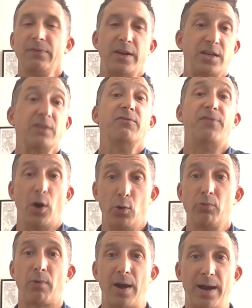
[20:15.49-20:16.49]
Then you can
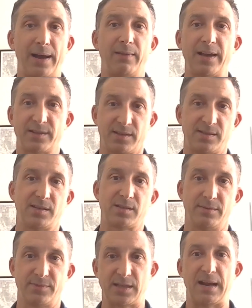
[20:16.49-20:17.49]
vote, right? I like the
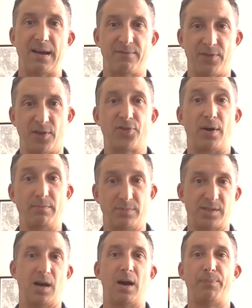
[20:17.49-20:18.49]
systems that have the
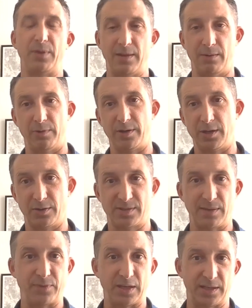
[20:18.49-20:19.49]
thumbs up. And then when,
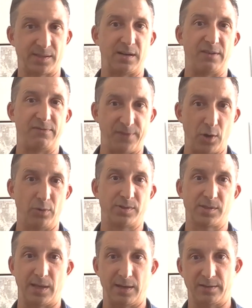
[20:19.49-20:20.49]
something gets enough
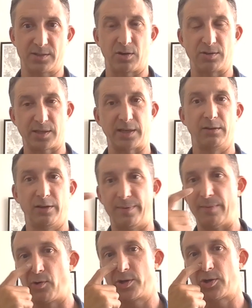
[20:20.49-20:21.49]
votes, then it starts to get a
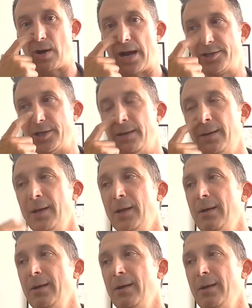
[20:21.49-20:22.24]
little bit more traction.